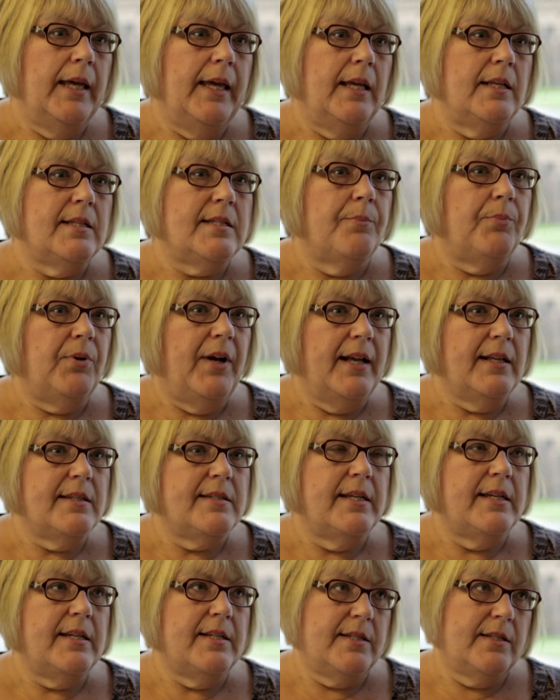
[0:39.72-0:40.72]
It's a
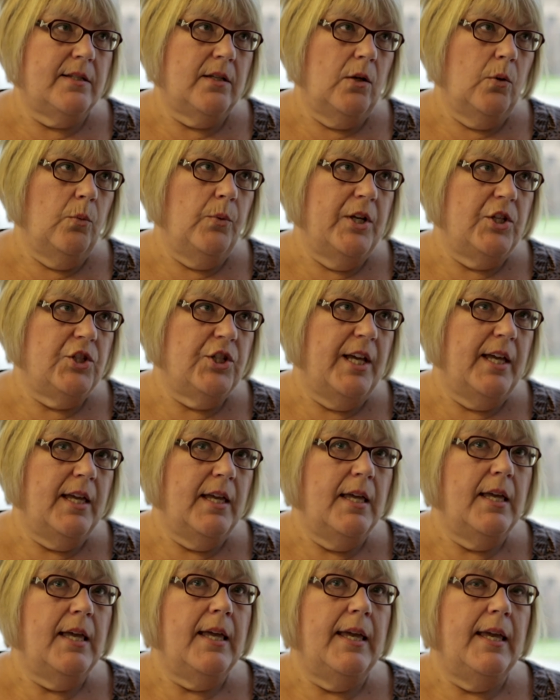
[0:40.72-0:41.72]
practice which
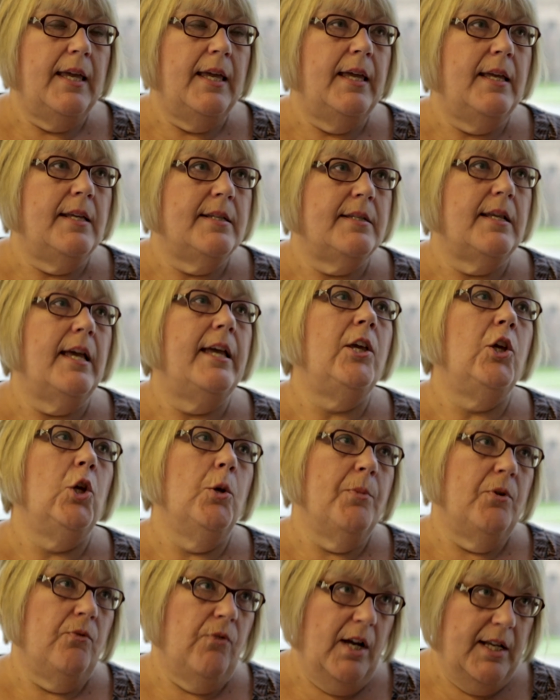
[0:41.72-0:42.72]
is a
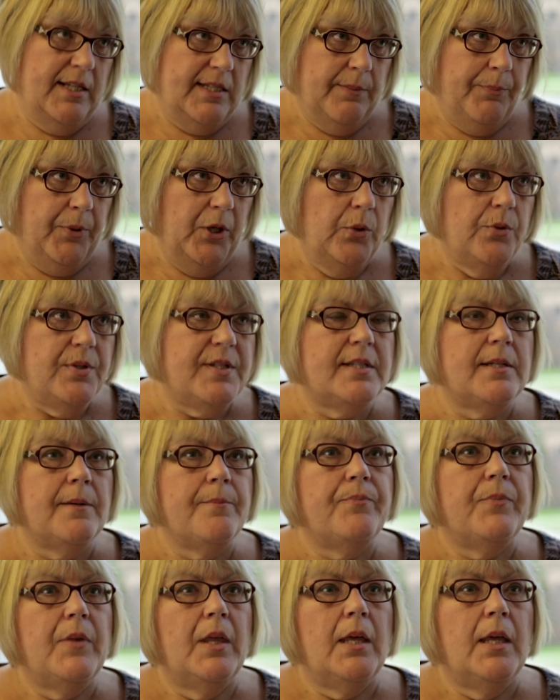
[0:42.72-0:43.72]
human rights abuse,
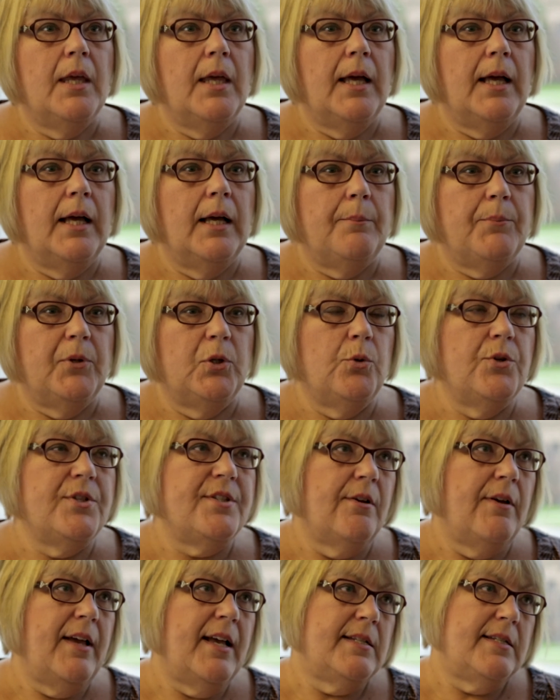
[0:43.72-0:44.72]
but
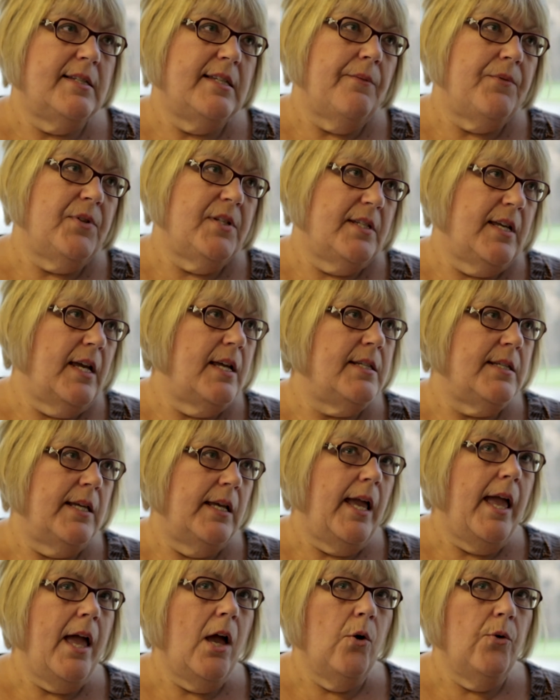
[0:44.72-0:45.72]
also has
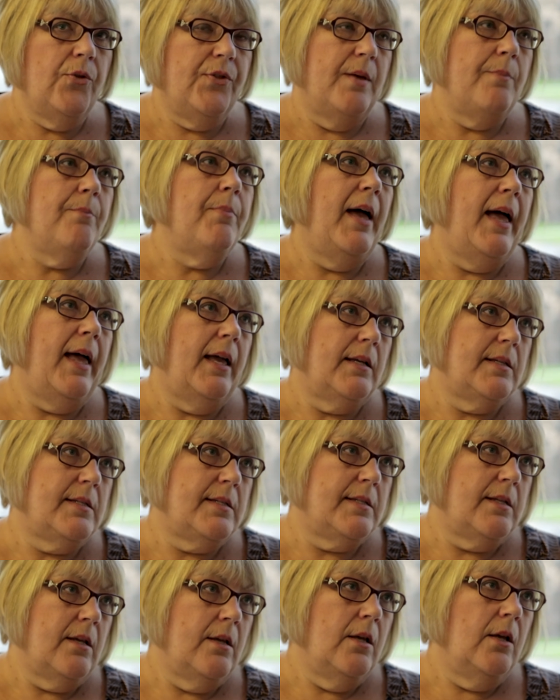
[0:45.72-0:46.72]
devastating health
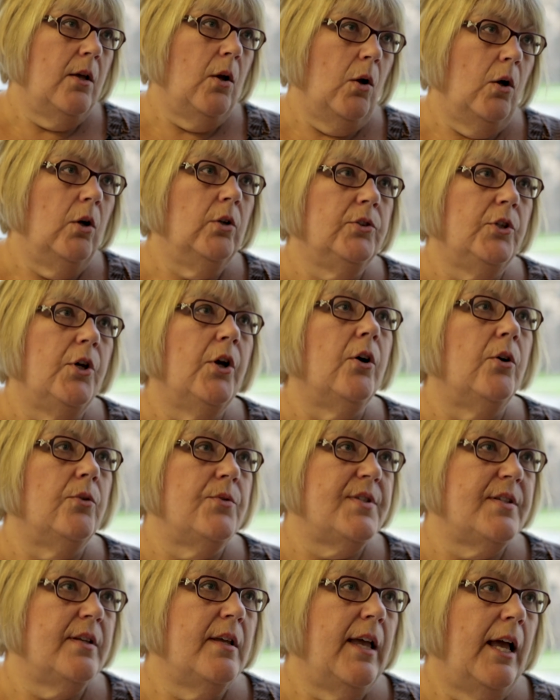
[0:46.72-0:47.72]
impacts on
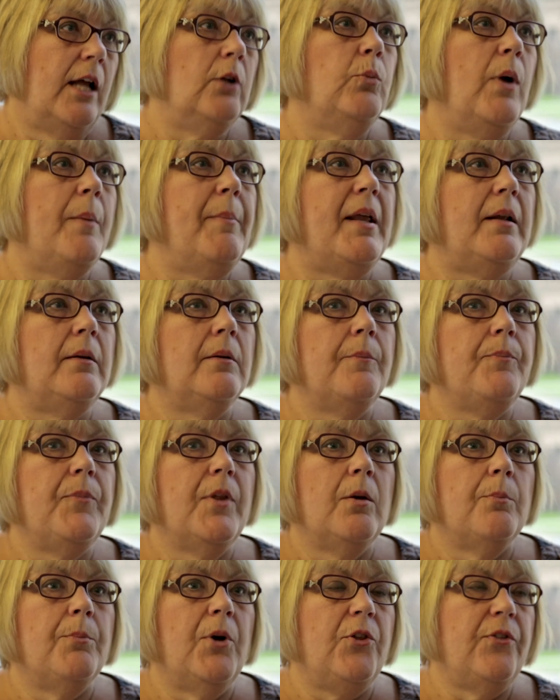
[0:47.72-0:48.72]
girls and women,
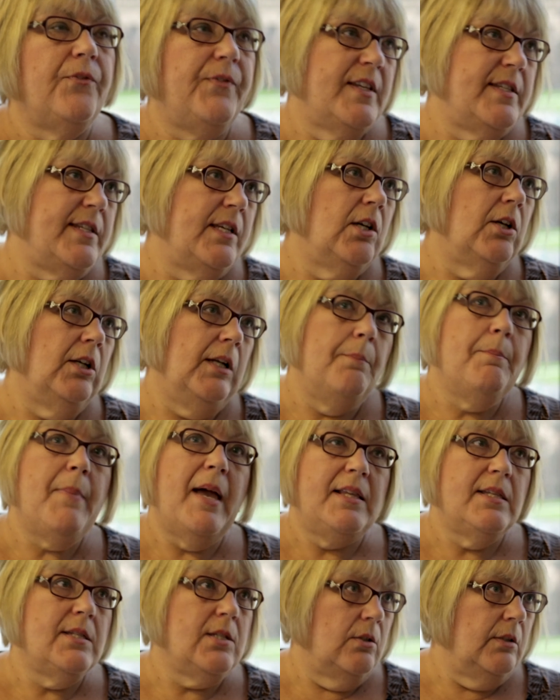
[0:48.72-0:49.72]
both physical and
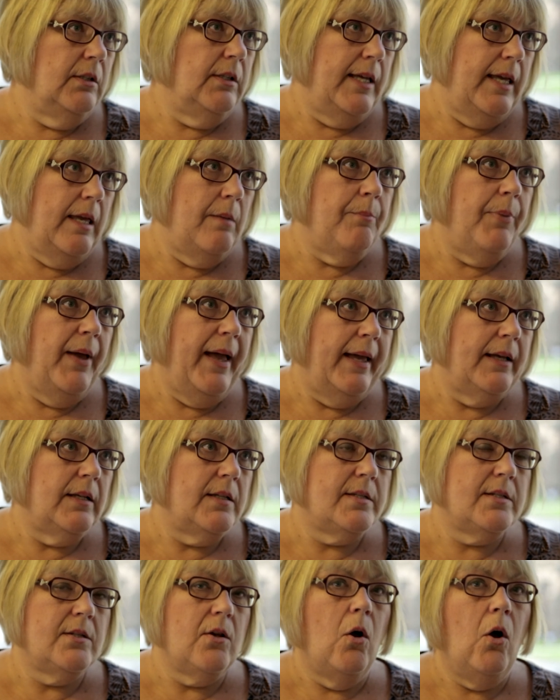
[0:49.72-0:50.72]
mental
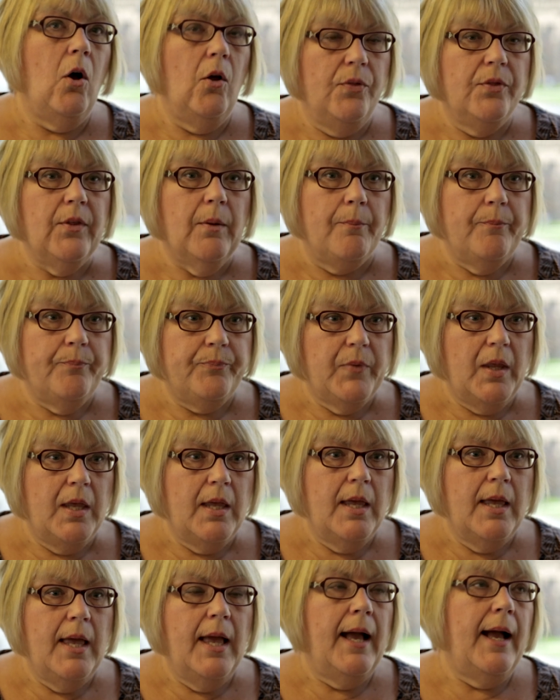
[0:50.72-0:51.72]
impacts on them.
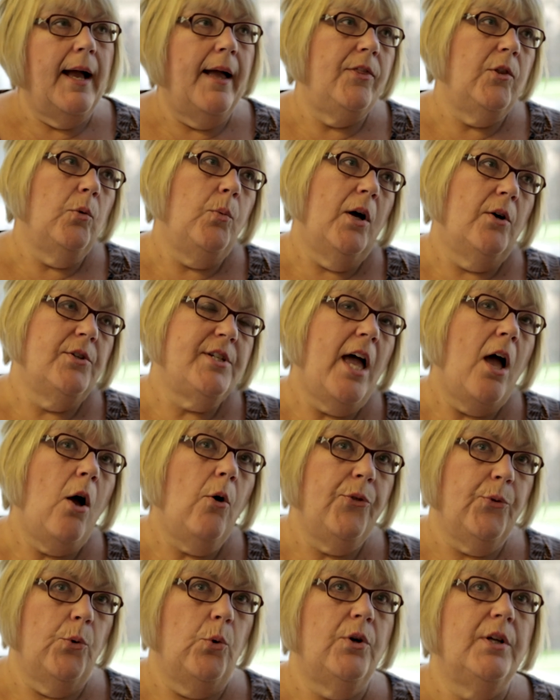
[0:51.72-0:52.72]
And the World
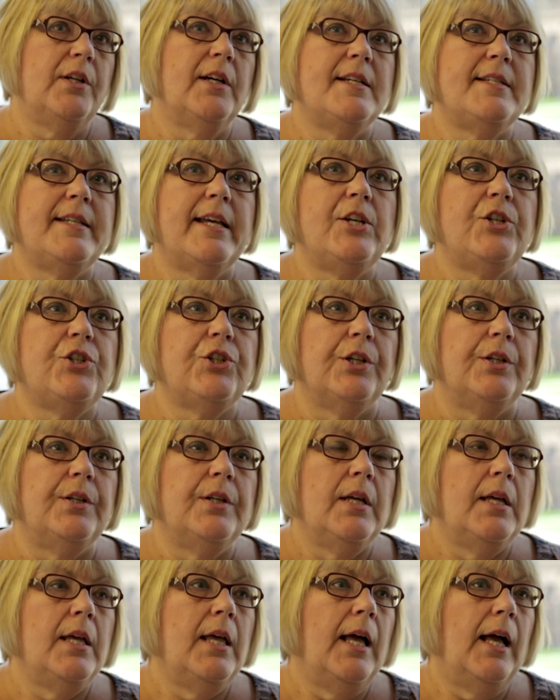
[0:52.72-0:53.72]
Health
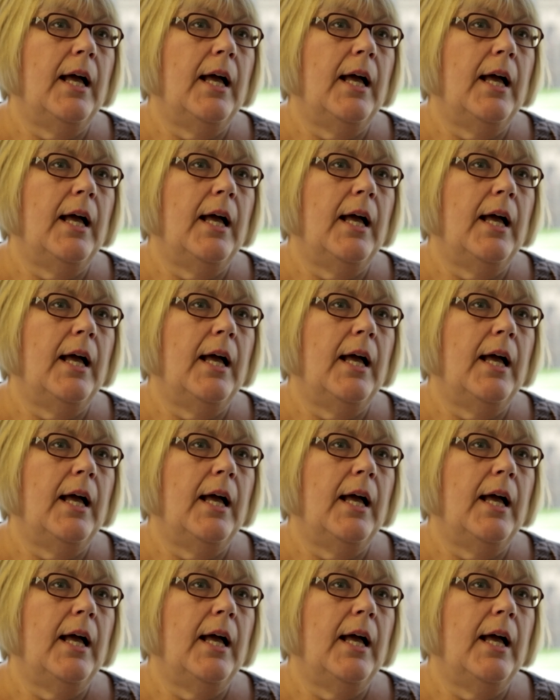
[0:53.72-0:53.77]
Organization